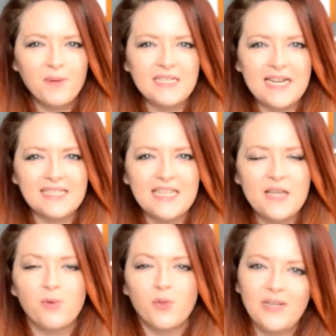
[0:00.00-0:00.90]

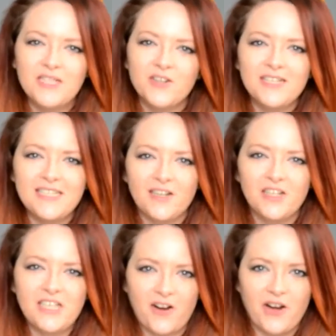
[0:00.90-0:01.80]
Kristansky with Windsor
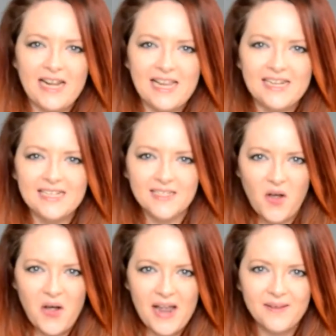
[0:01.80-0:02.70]
Interior Decorating and
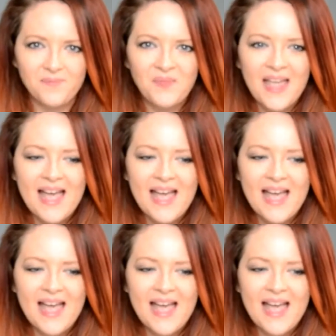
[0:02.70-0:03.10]
Design.